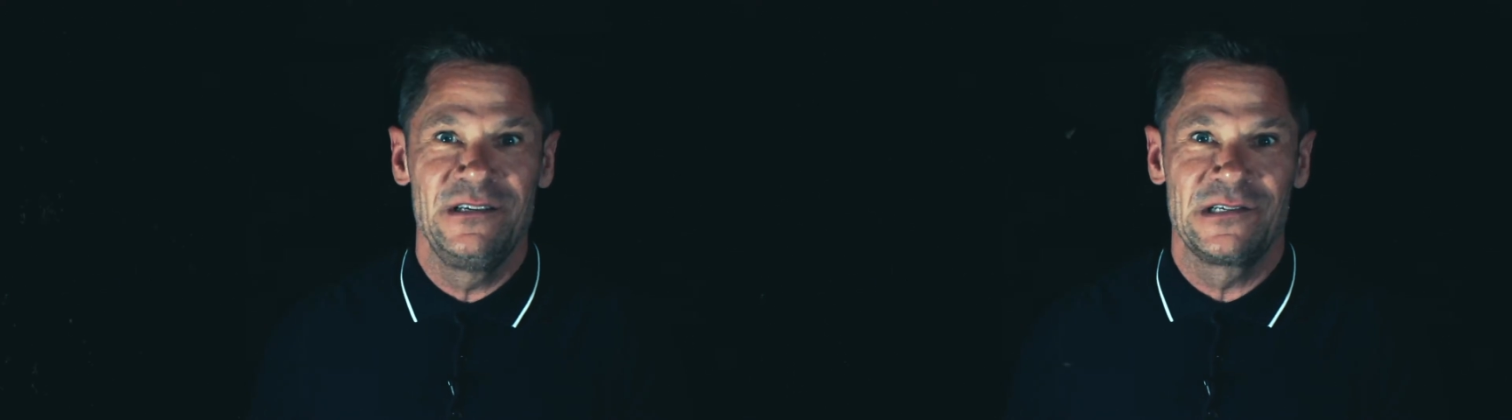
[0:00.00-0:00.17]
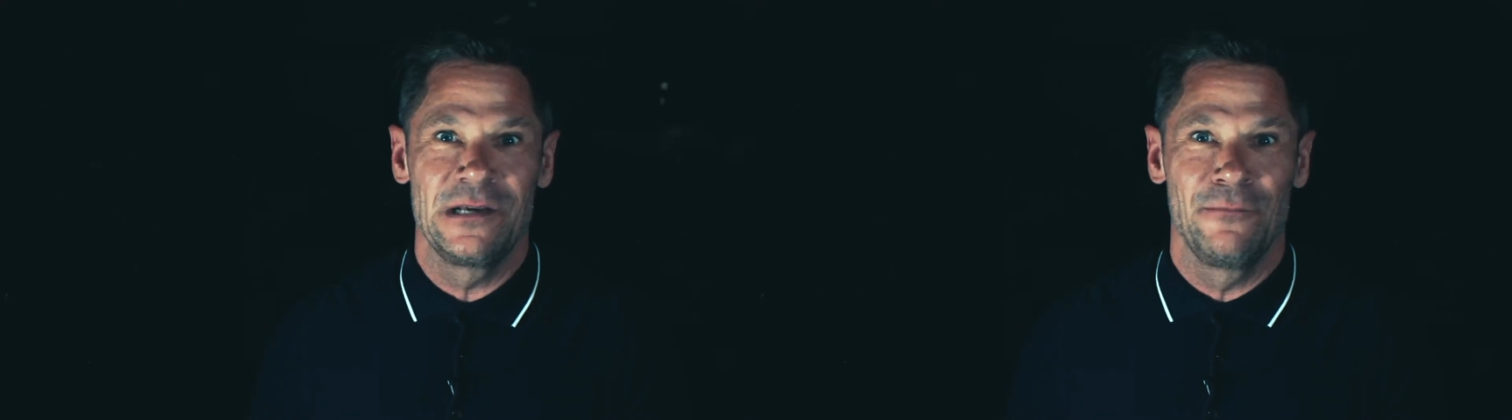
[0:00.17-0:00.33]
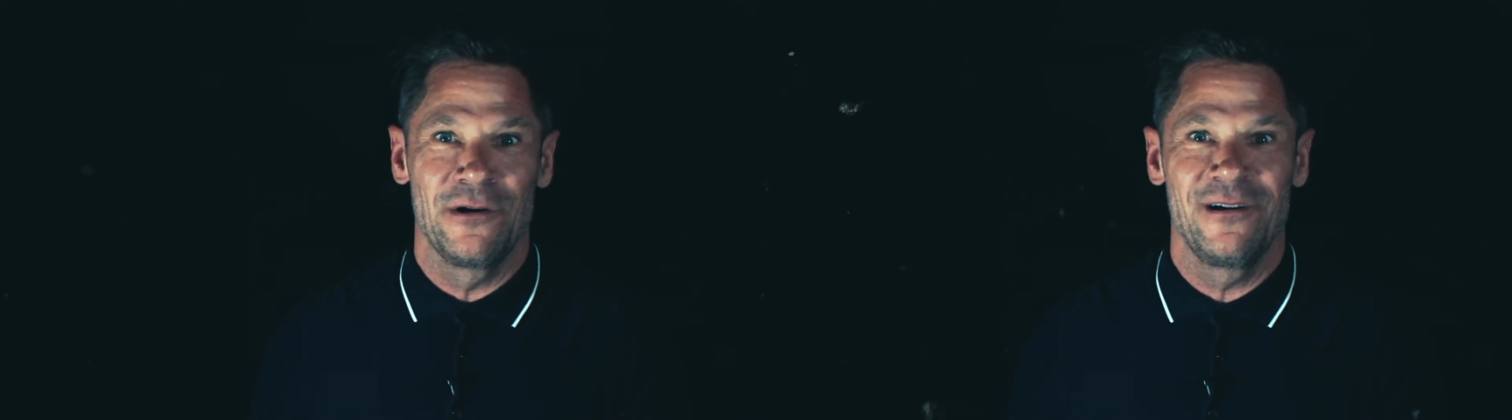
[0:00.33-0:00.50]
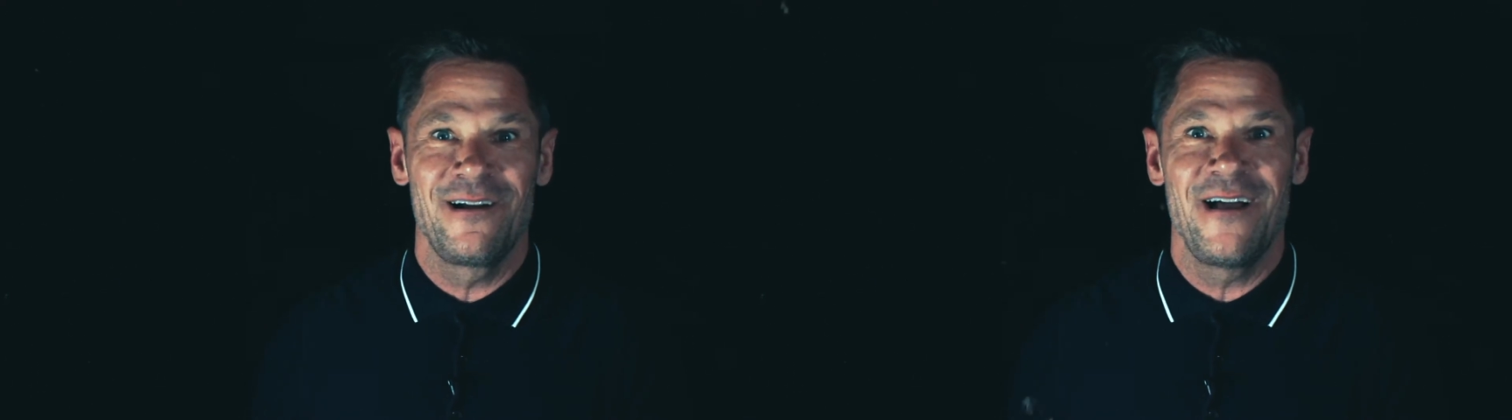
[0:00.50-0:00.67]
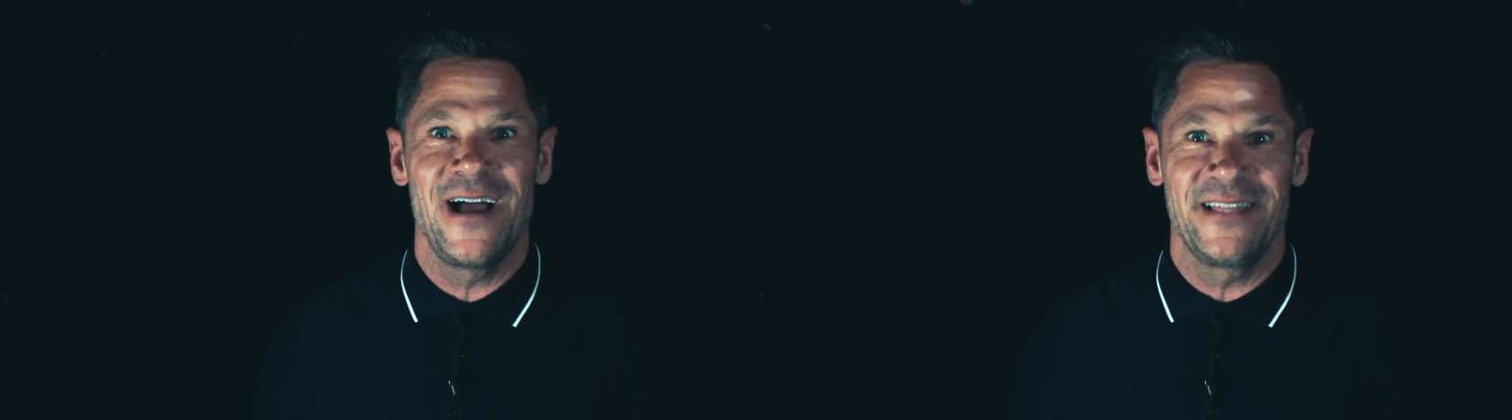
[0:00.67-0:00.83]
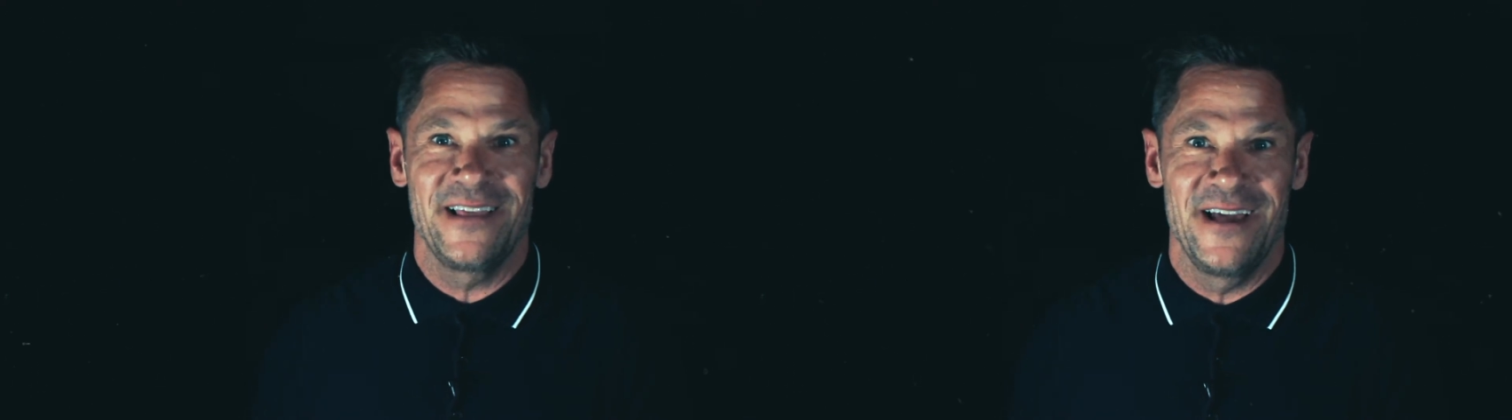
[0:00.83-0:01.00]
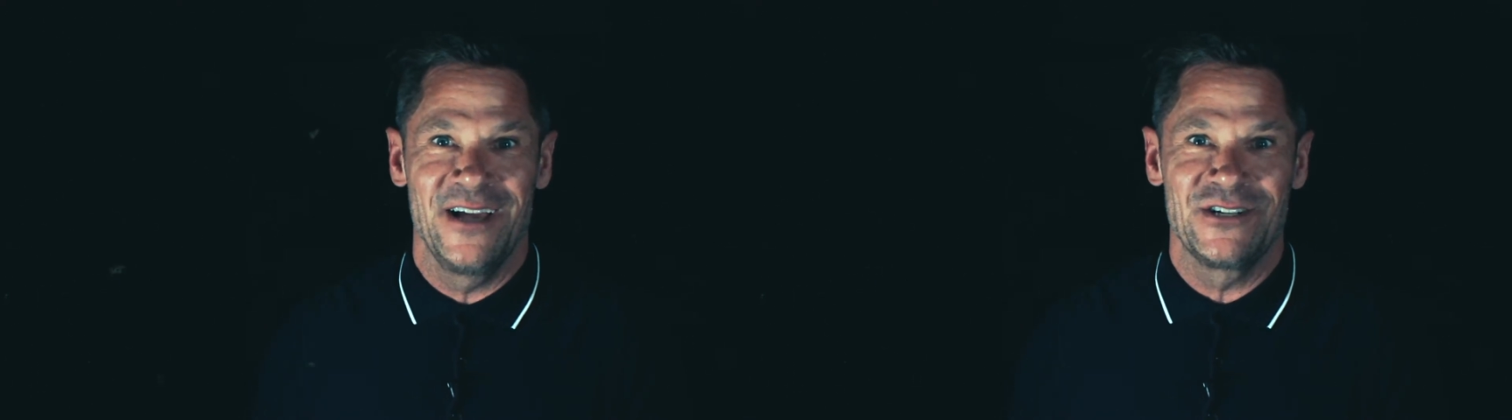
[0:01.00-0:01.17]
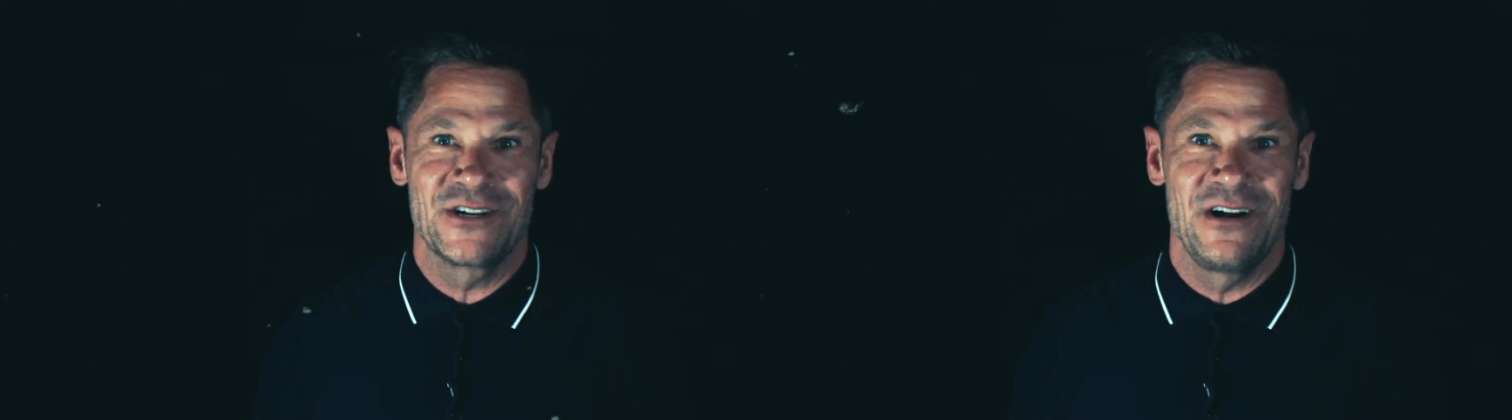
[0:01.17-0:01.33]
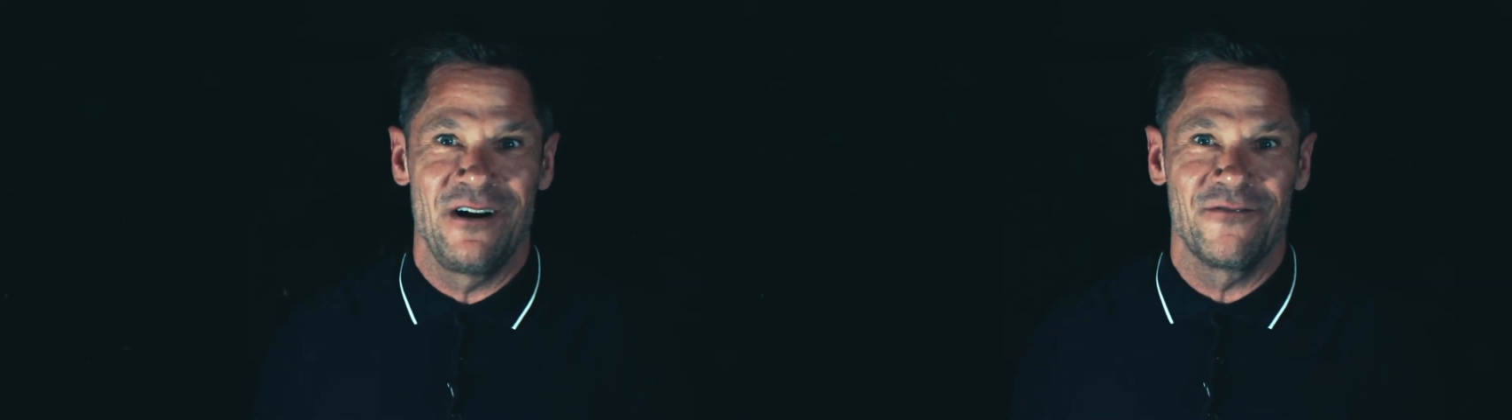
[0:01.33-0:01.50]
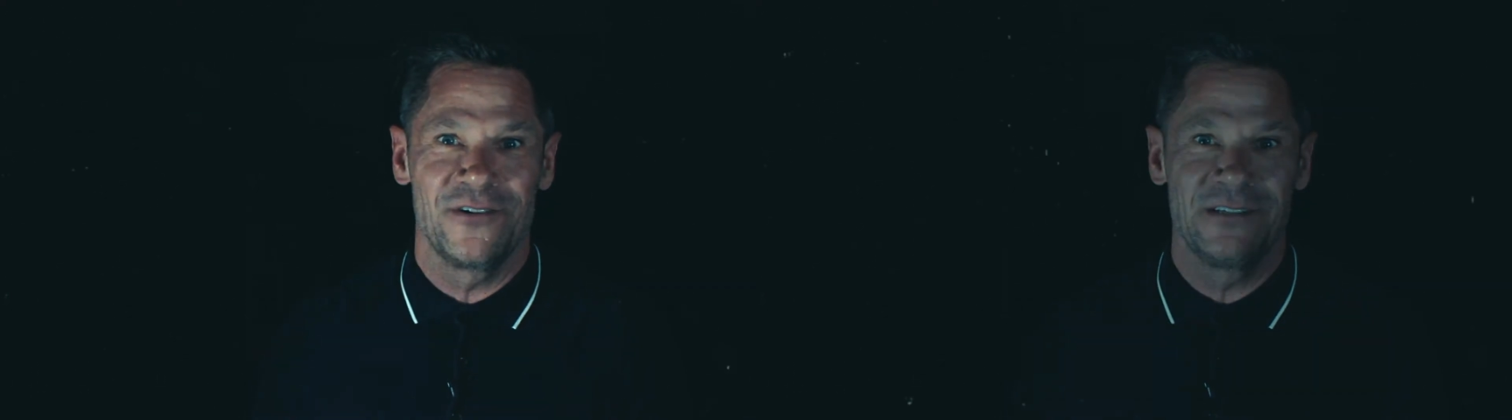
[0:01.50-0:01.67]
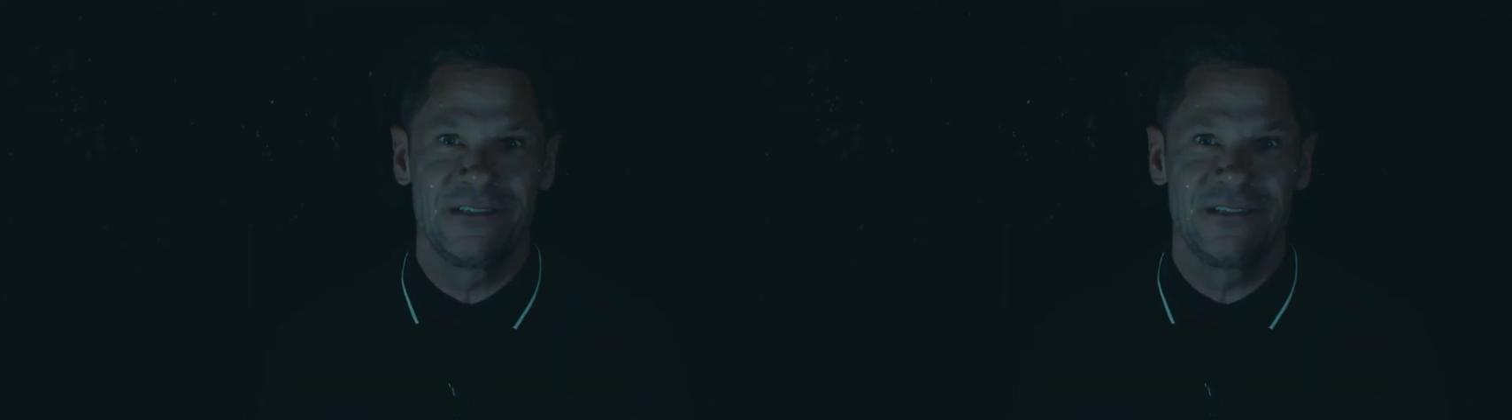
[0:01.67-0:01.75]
December at the EDGE Conference.